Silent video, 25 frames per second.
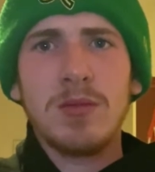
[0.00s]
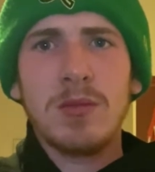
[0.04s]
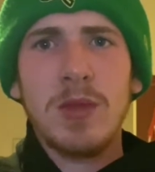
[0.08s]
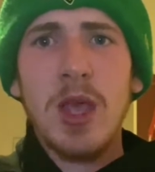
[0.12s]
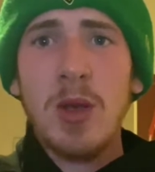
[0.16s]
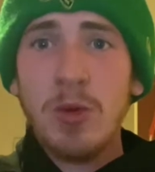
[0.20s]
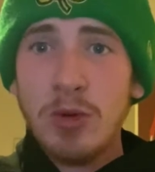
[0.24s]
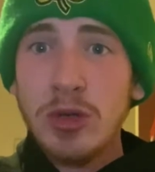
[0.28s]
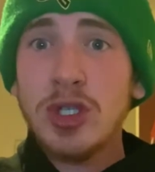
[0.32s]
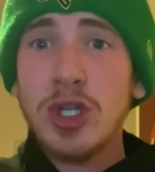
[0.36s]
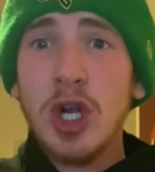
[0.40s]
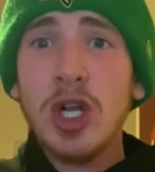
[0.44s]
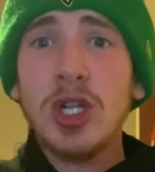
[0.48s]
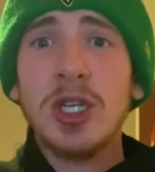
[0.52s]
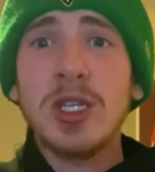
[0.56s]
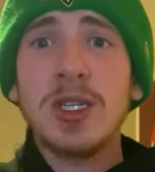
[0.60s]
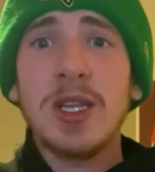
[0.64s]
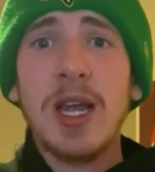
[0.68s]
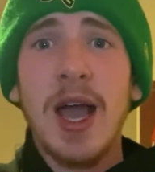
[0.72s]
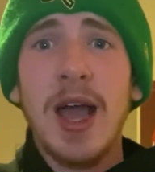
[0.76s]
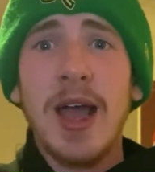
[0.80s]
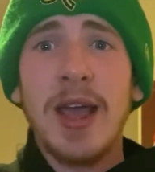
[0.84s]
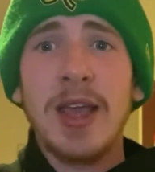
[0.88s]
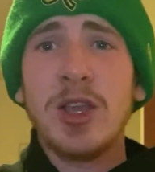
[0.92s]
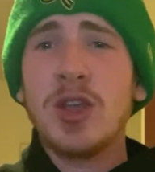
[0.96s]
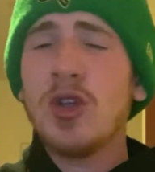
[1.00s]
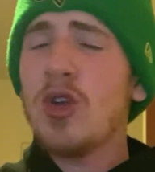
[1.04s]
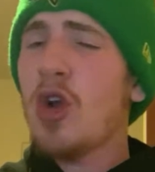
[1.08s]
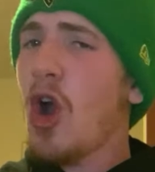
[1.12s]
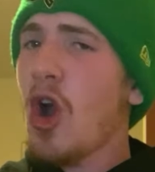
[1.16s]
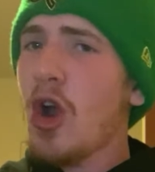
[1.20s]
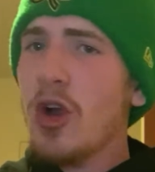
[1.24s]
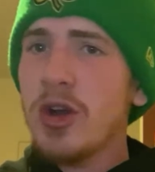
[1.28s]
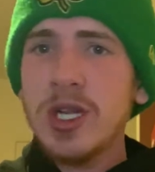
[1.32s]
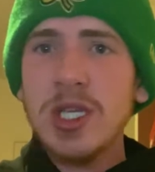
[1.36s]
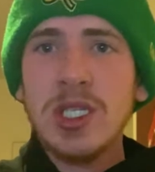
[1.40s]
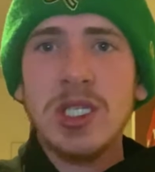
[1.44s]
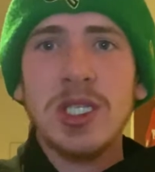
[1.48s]
It will start to die. You're
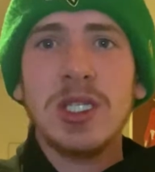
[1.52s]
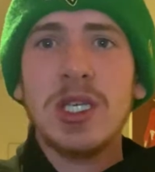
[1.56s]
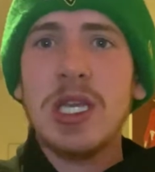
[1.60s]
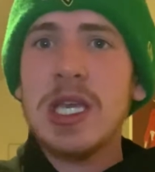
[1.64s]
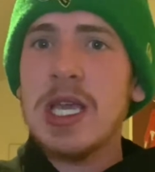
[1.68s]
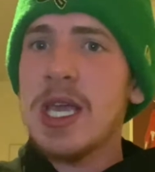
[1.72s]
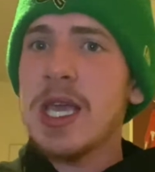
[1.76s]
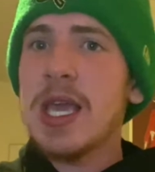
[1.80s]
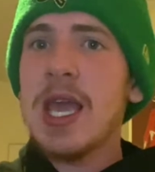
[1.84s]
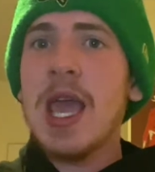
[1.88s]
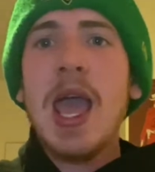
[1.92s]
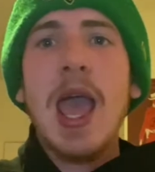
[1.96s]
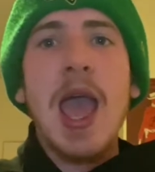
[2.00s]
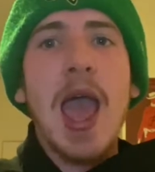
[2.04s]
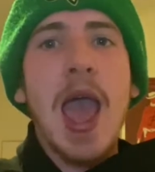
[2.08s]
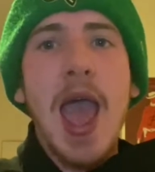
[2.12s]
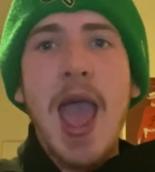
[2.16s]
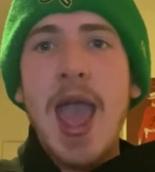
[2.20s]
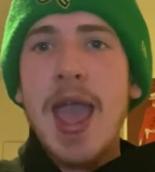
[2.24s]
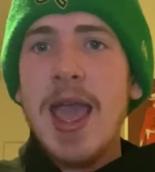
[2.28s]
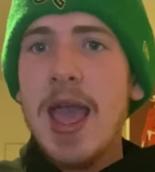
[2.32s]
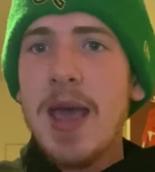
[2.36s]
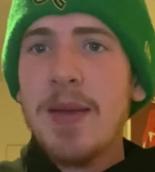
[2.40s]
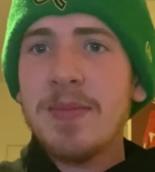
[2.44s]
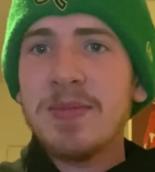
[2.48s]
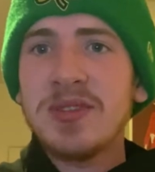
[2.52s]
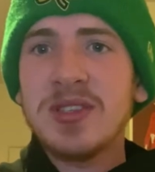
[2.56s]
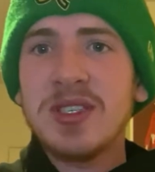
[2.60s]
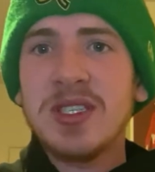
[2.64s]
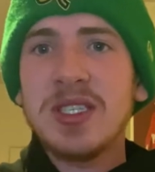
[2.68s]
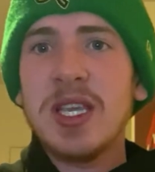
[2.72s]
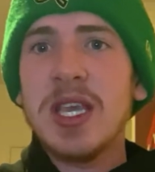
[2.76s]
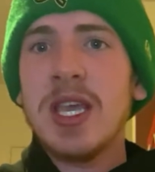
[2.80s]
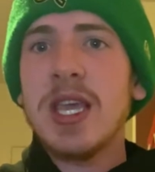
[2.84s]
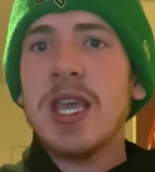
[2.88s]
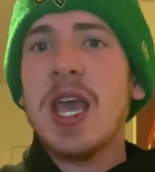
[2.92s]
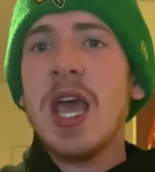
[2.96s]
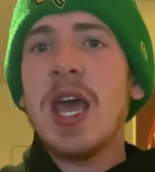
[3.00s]
already seeing
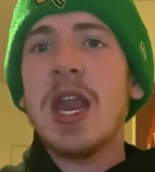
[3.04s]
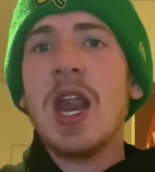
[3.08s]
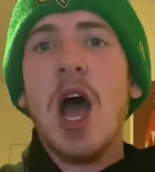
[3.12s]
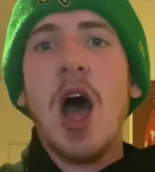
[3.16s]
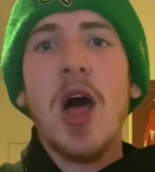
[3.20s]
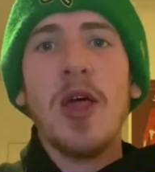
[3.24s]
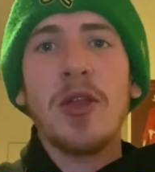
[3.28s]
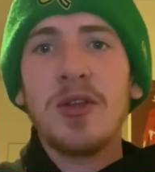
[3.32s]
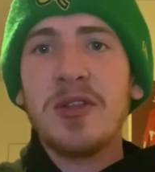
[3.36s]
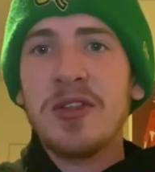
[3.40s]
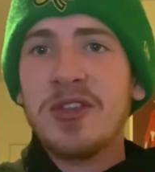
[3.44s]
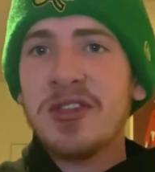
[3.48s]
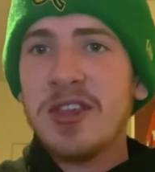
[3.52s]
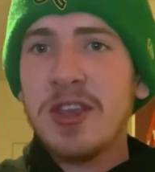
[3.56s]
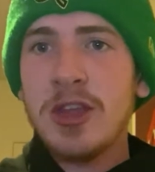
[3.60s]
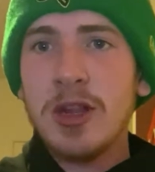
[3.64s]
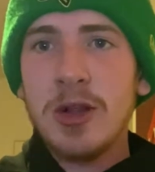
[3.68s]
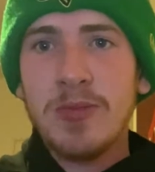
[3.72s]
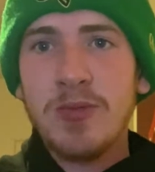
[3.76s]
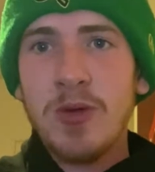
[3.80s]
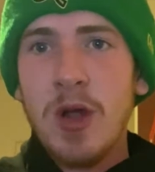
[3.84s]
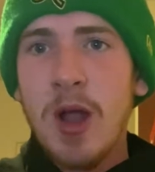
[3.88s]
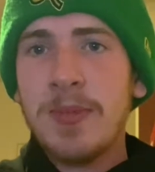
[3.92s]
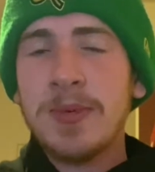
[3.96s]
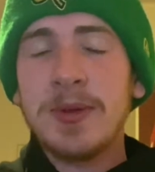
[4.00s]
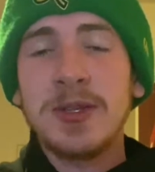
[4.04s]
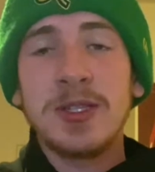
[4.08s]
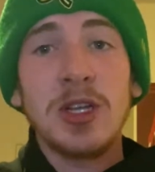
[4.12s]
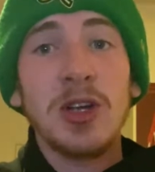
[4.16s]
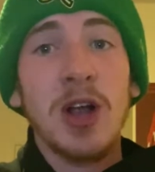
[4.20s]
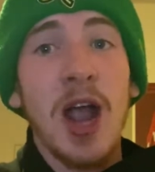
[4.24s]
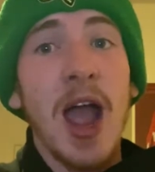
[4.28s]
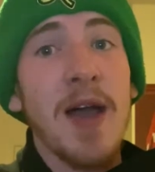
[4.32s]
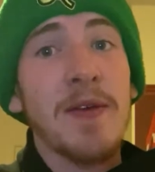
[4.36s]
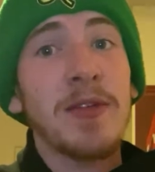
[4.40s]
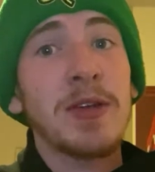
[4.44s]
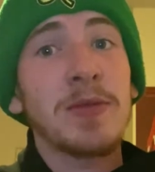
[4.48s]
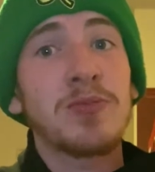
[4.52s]
AMC and other theater properties. They're
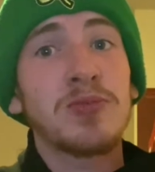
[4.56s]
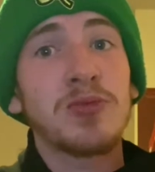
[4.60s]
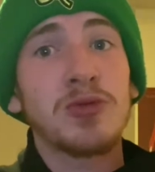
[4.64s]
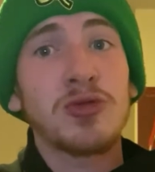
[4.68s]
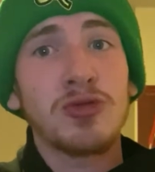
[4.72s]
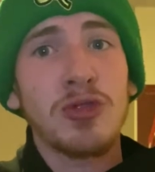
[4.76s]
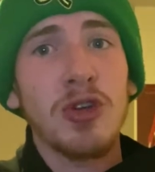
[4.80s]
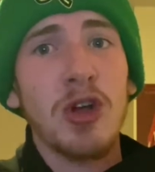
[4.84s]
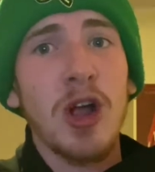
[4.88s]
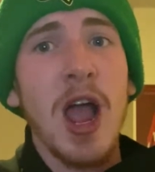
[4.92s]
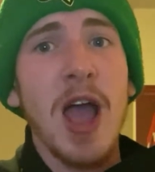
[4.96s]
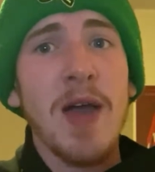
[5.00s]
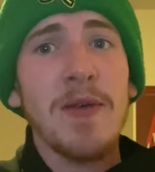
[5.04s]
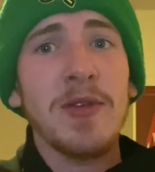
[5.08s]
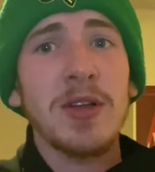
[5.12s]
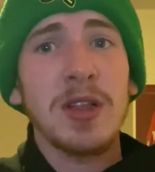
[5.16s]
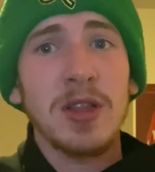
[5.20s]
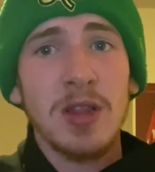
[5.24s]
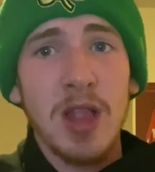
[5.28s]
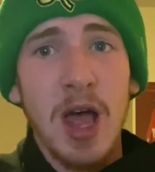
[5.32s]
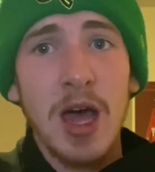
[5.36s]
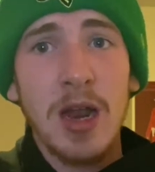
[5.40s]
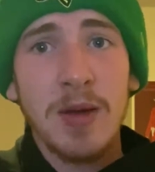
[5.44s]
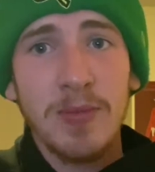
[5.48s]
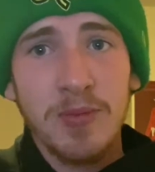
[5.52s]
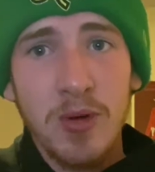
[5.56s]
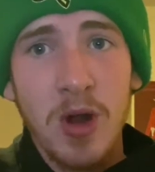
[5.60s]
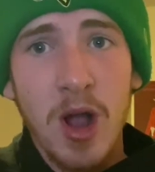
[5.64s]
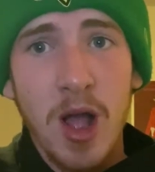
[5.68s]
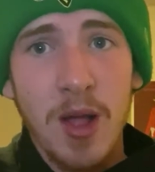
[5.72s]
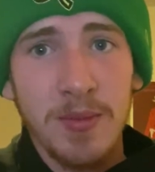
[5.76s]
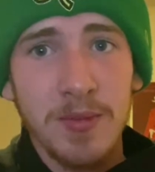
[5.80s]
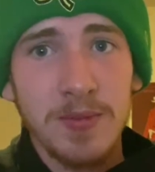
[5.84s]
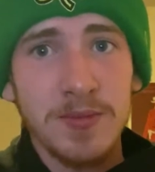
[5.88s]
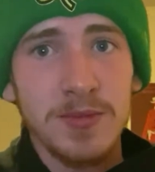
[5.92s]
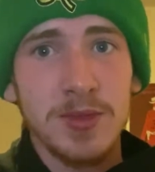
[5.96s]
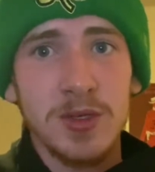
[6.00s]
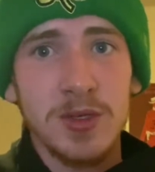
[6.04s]
having a lot of problems.